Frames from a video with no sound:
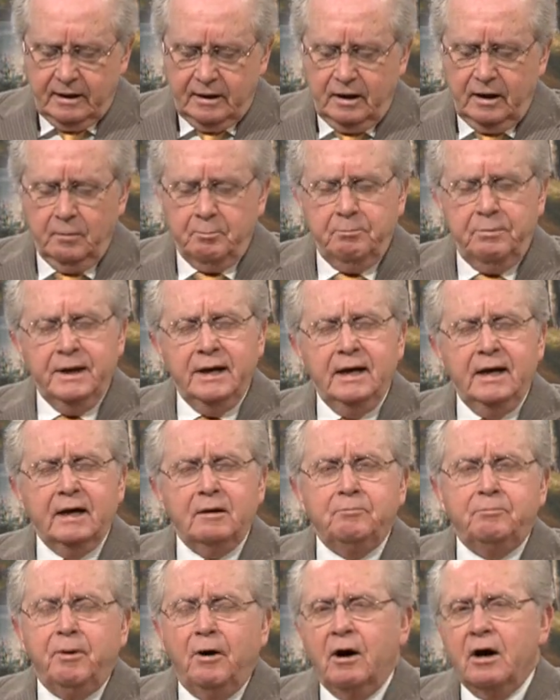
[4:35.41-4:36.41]
a
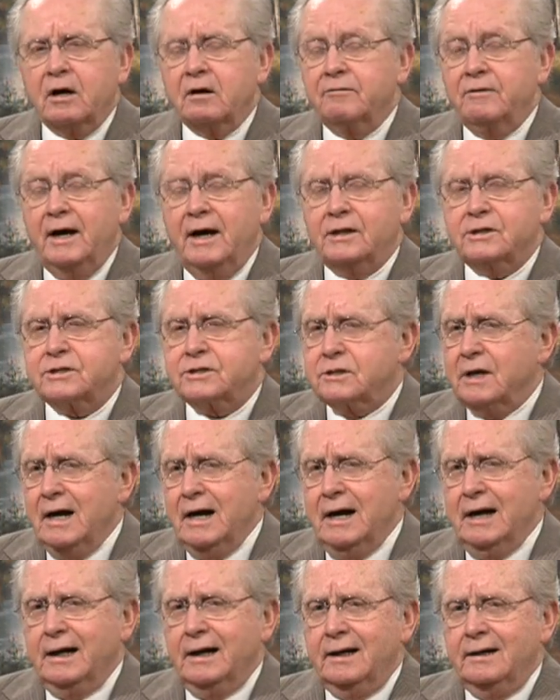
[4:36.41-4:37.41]
big part of that
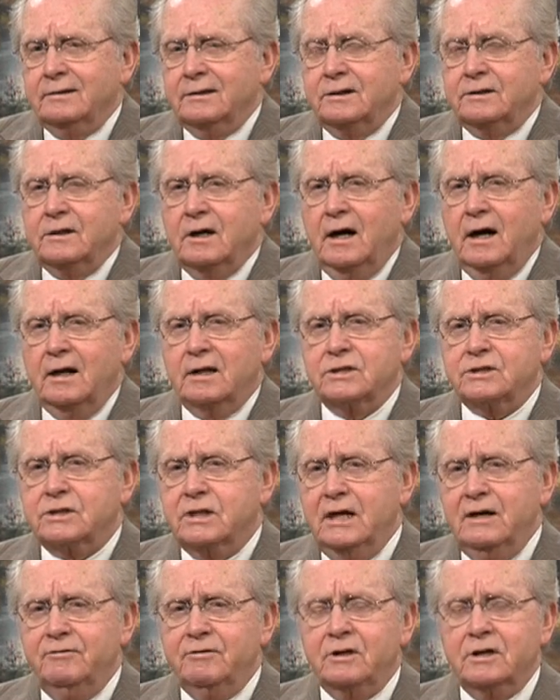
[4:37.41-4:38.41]
sign that God has
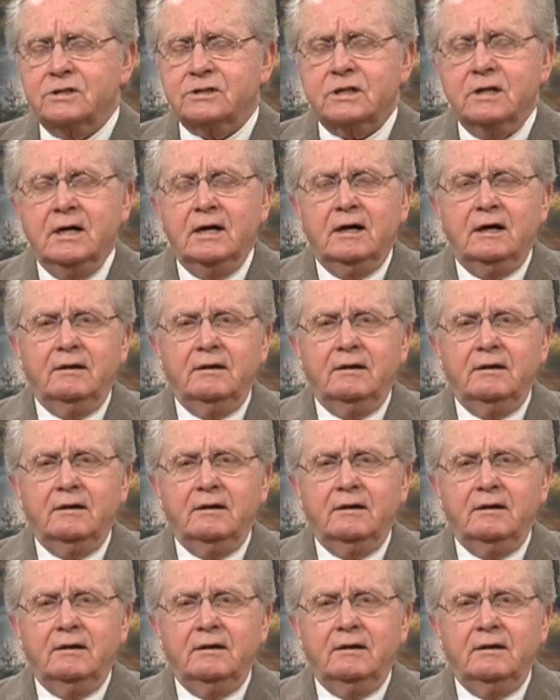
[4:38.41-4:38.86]
given us